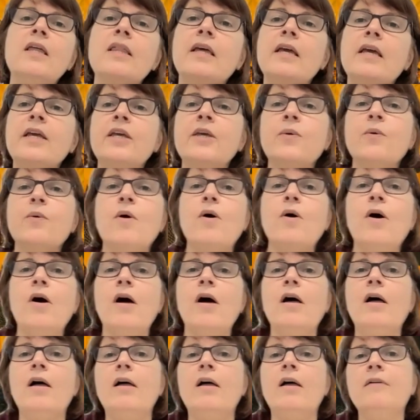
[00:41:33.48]
Thank you
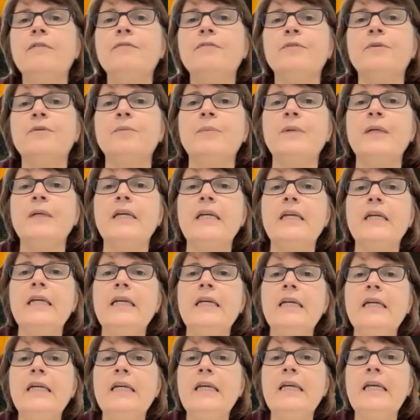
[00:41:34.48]
all for
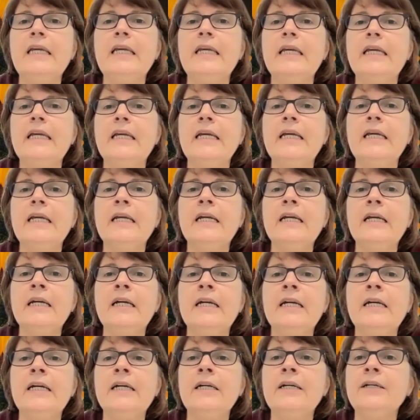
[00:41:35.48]
being
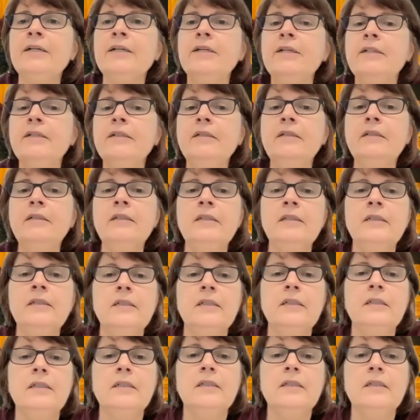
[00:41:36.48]
here.